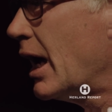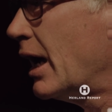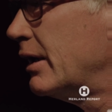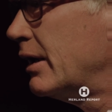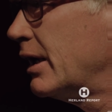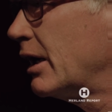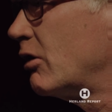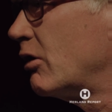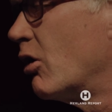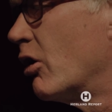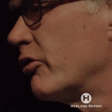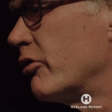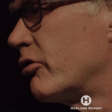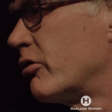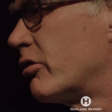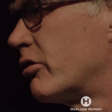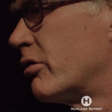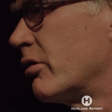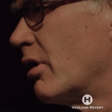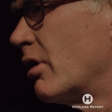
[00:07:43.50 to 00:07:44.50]
and they
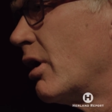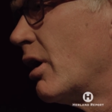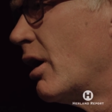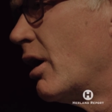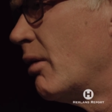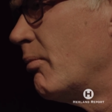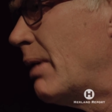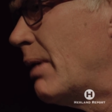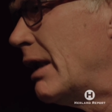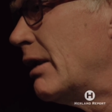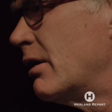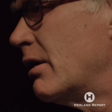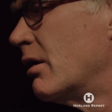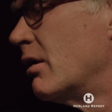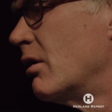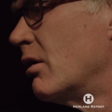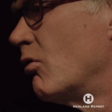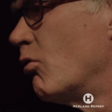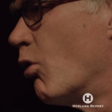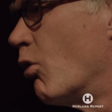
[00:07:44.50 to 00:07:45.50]
got
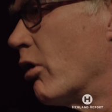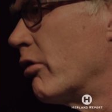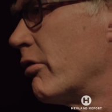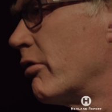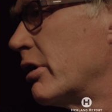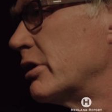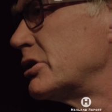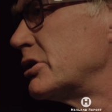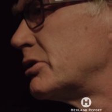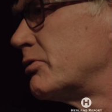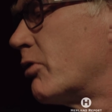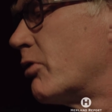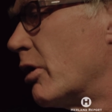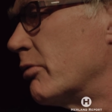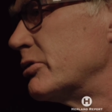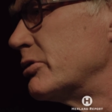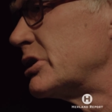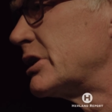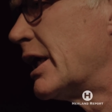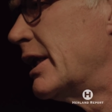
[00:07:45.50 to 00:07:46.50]
warriors
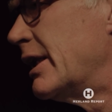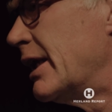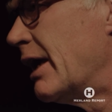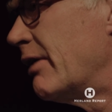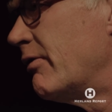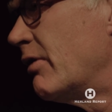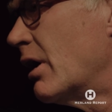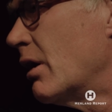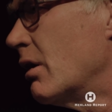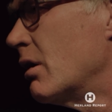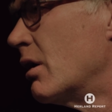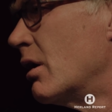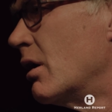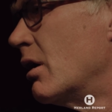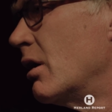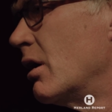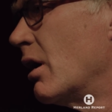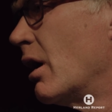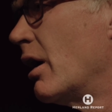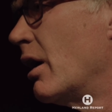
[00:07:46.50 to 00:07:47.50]
from Scandinavia
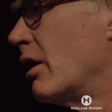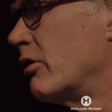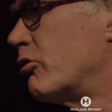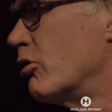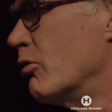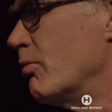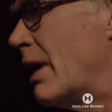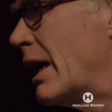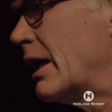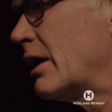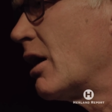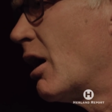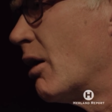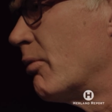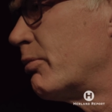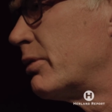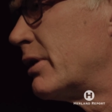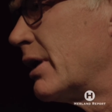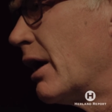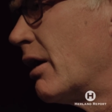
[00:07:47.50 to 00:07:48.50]
to make
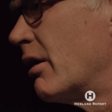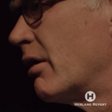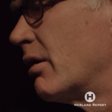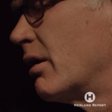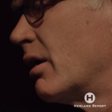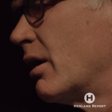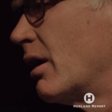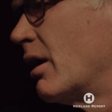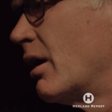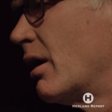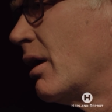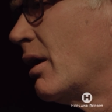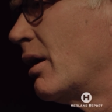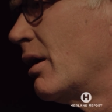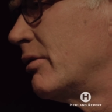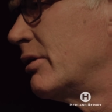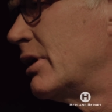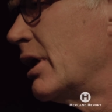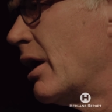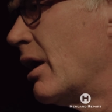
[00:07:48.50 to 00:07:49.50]
up
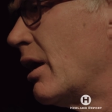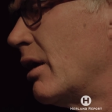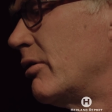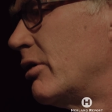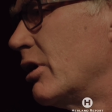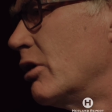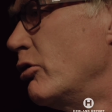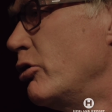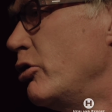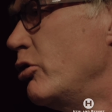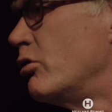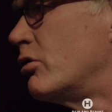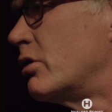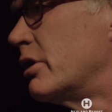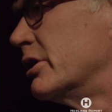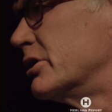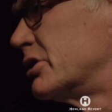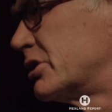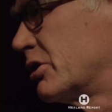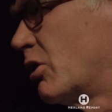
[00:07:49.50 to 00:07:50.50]
the
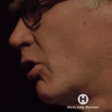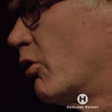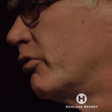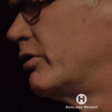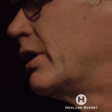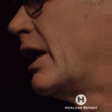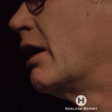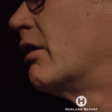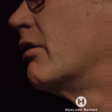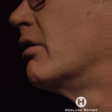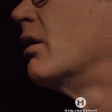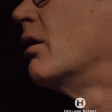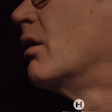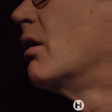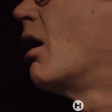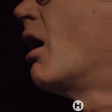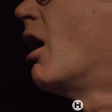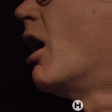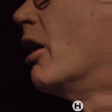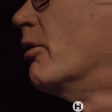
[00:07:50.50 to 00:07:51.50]
nucleus of their
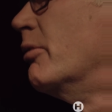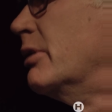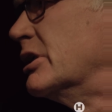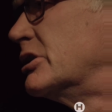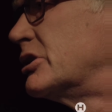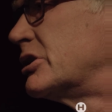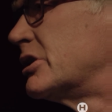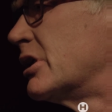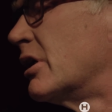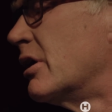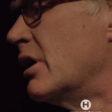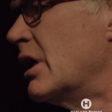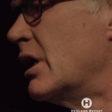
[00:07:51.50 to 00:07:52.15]
armies.